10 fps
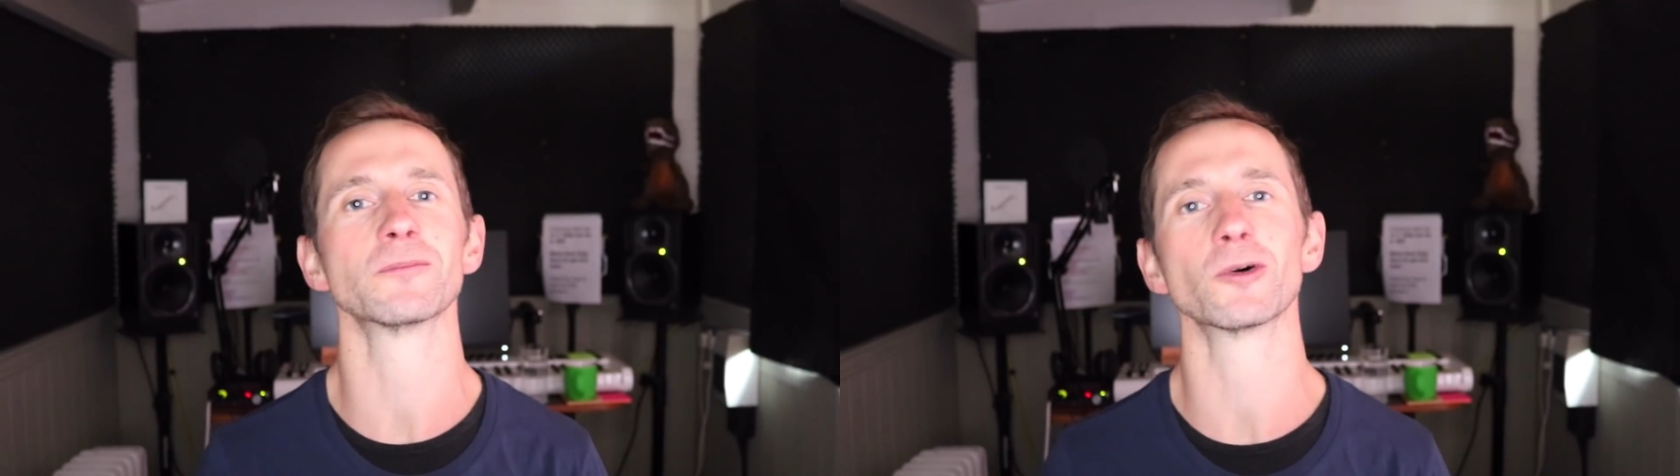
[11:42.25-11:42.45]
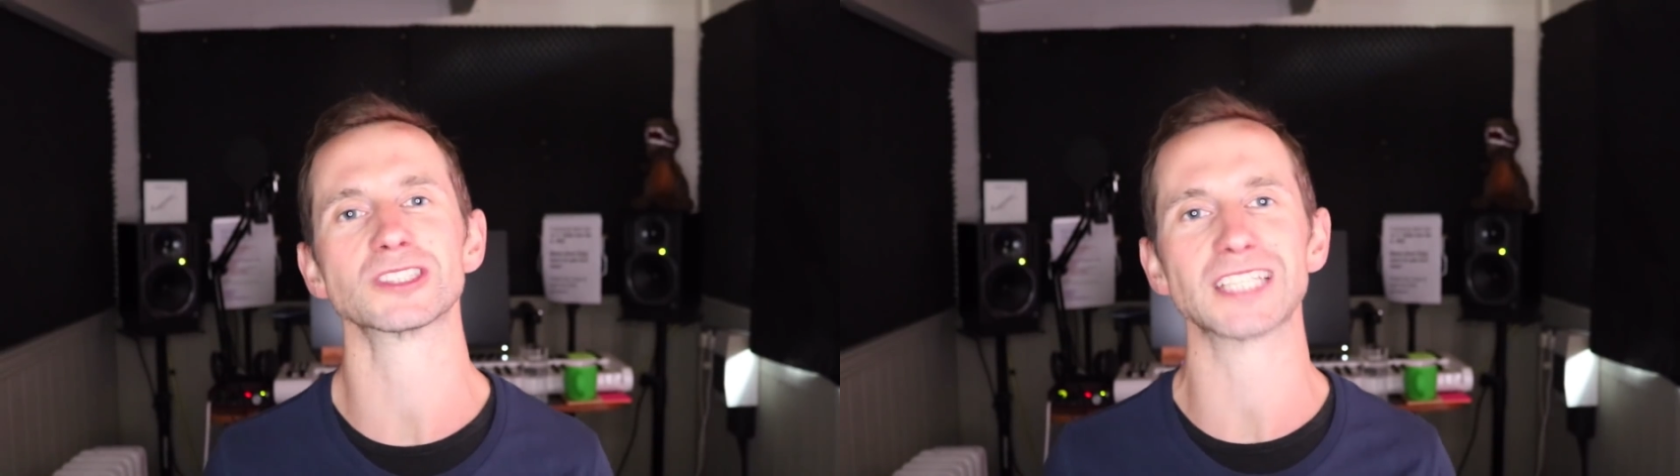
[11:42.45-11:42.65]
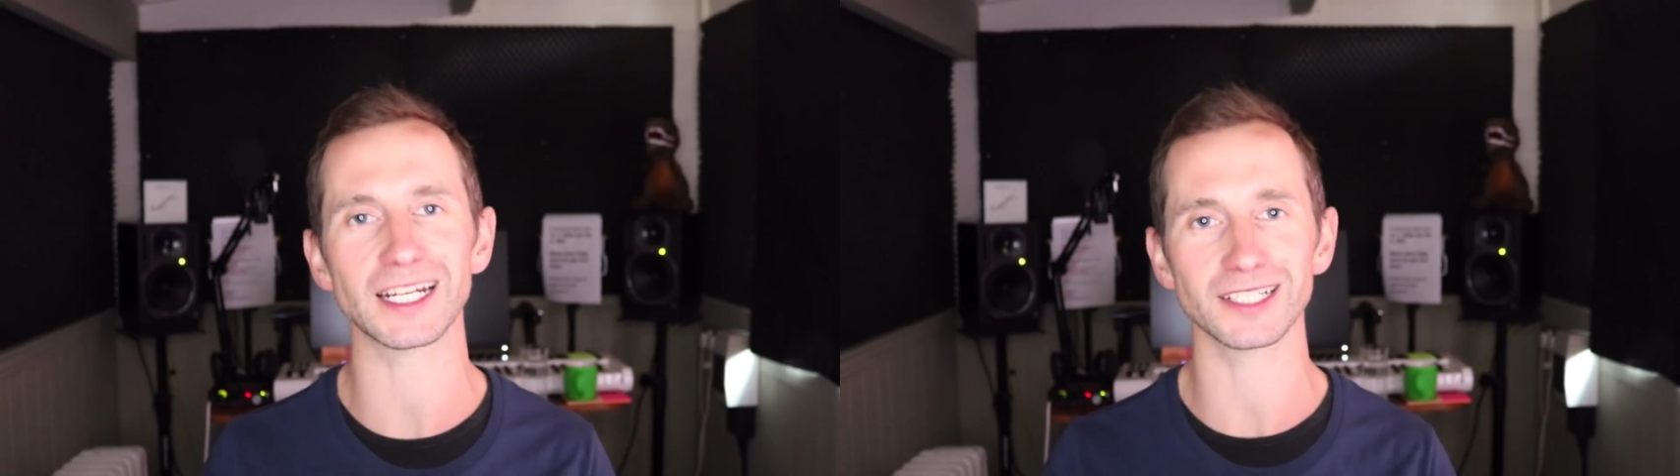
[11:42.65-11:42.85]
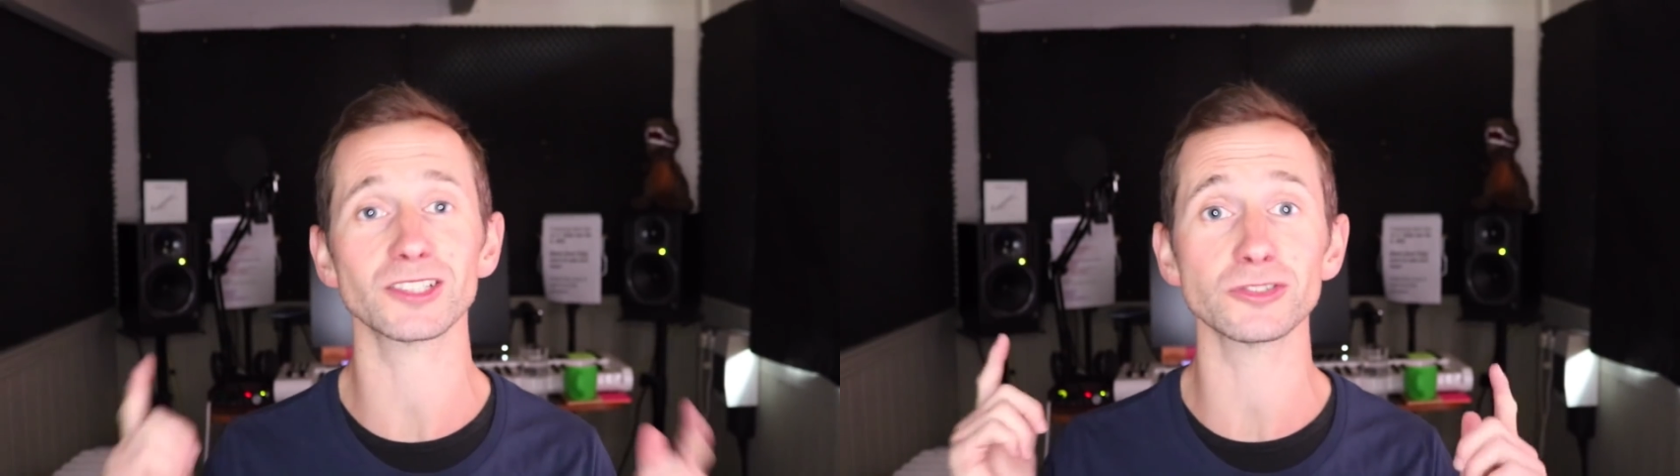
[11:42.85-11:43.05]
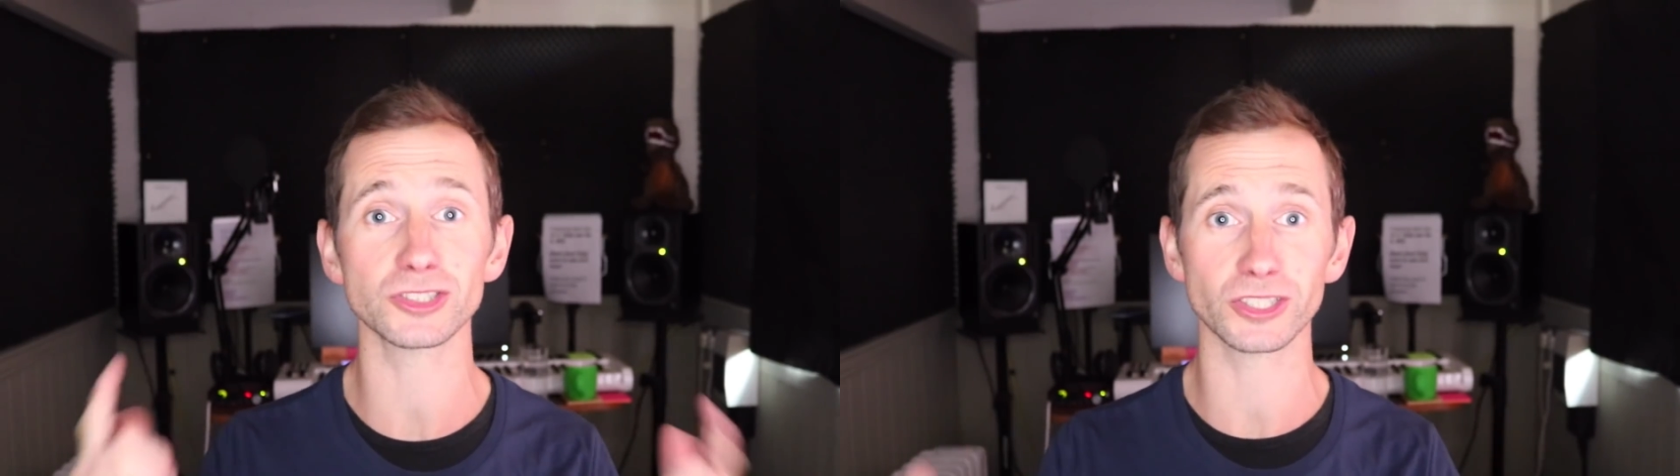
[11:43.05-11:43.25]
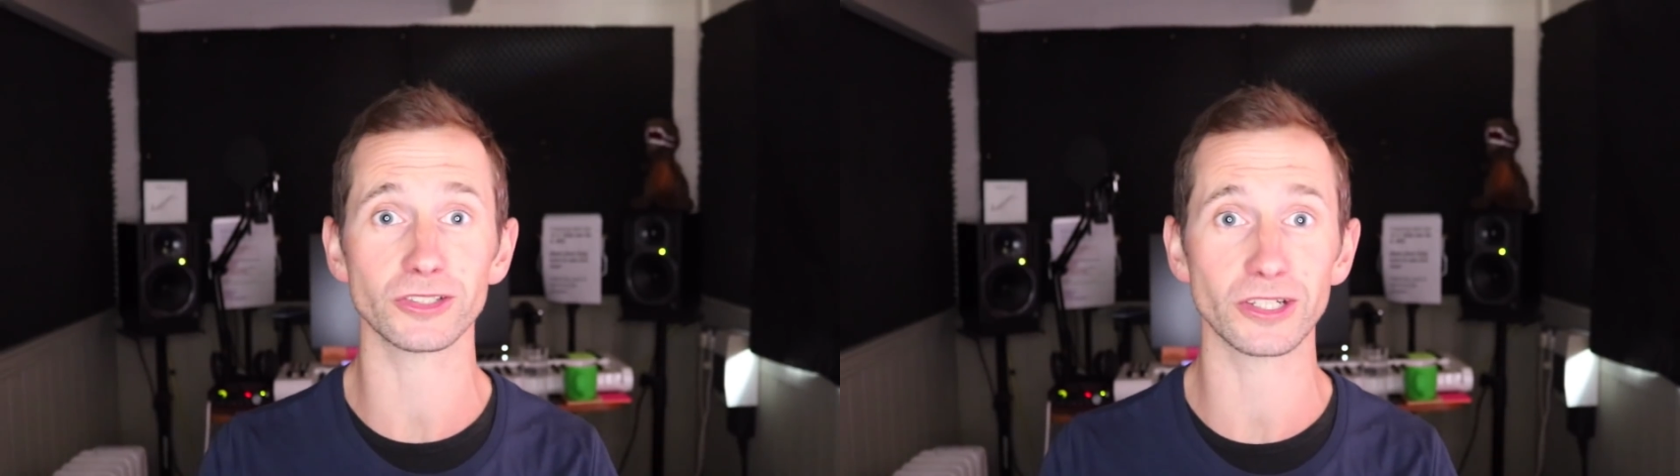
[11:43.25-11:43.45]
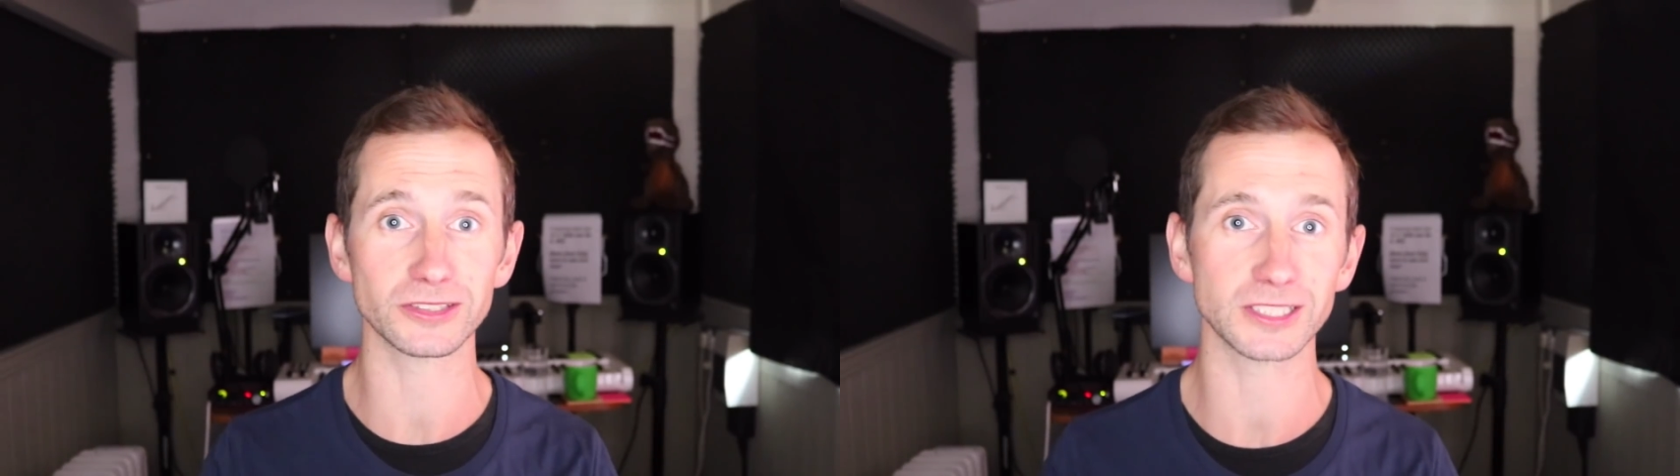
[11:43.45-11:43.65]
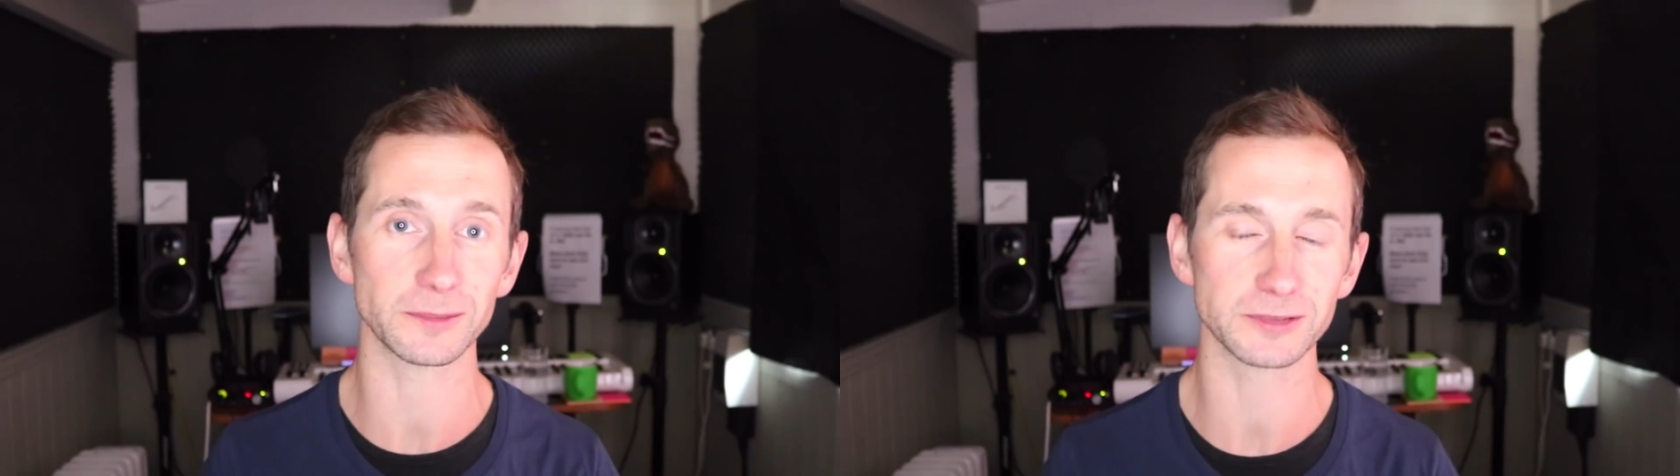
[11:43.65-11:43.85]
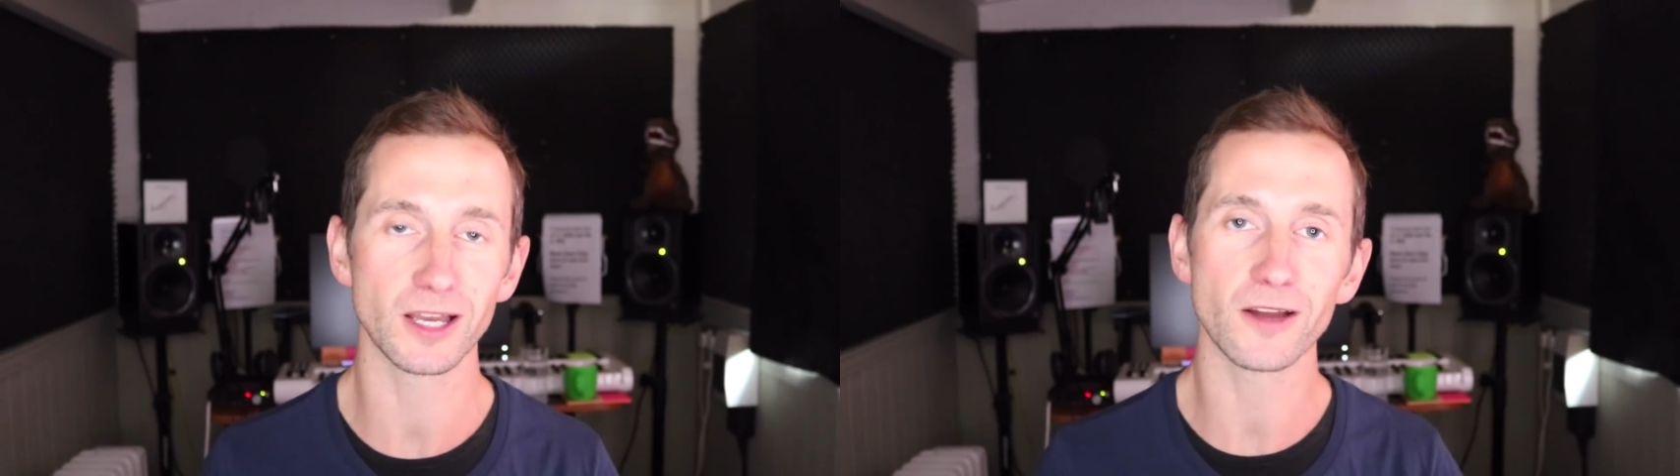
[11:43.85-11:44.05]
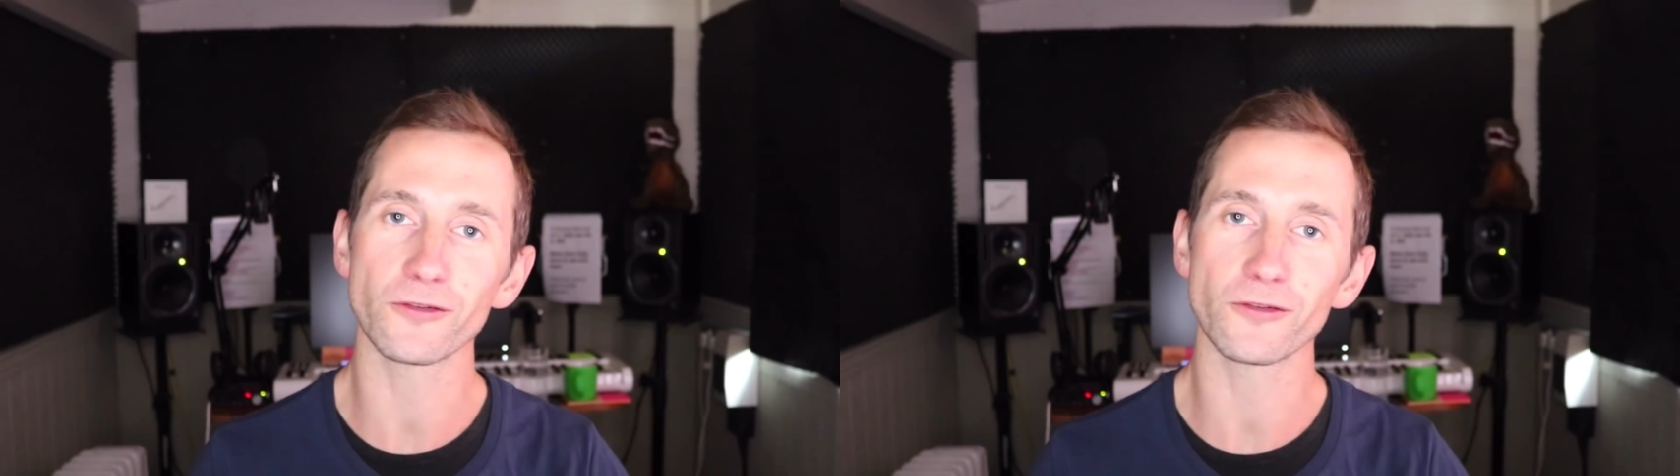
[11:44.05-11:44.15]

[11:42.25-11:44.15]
more technical studio tips